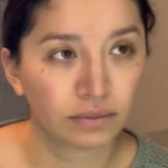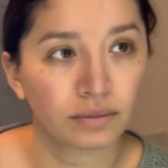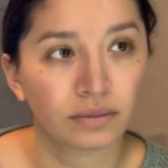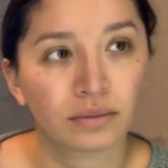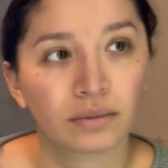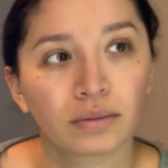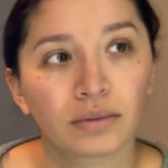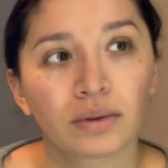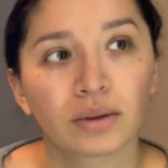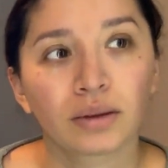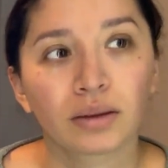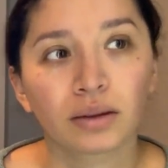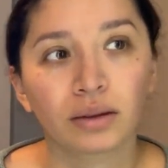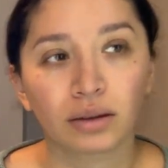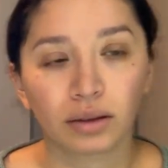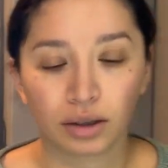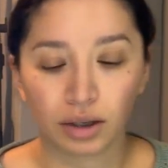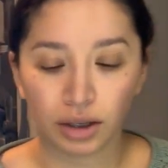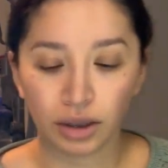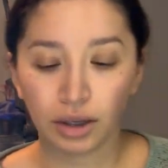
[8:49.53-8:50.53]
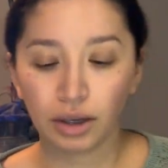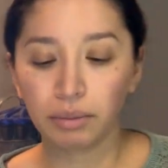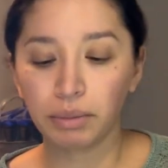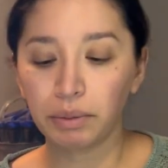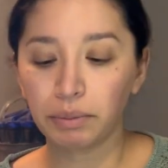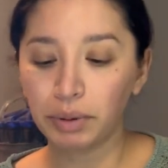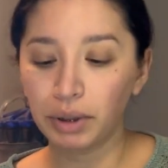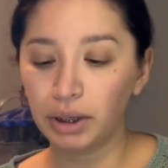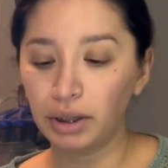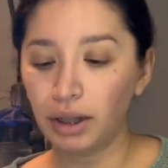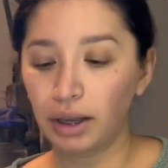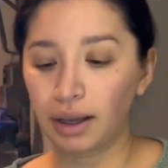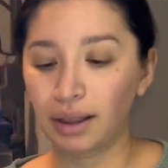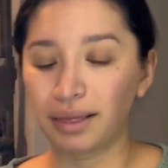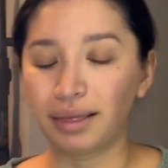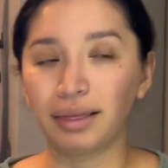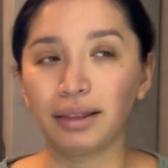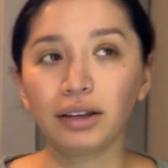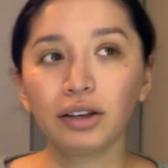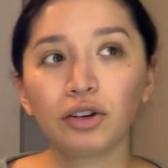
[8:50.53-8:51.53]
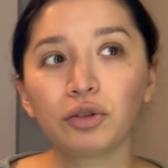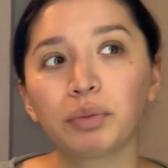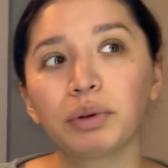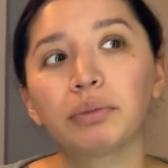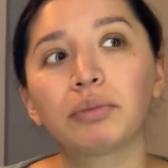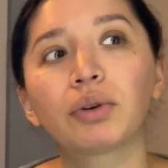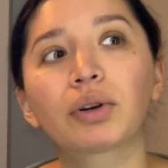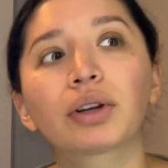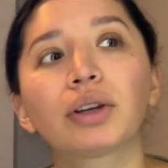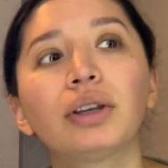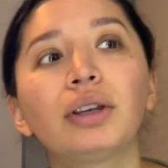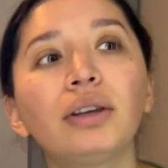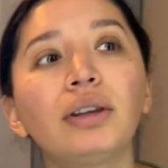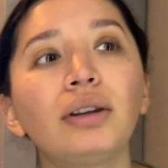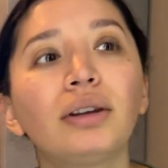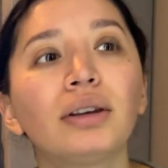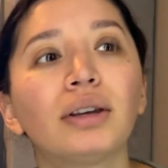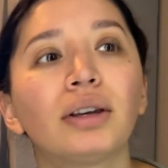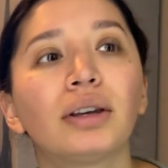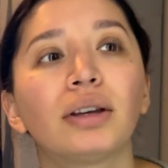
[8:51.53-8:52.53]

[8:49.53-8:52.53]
Okay, I think I'm gonna put it like a little bit more in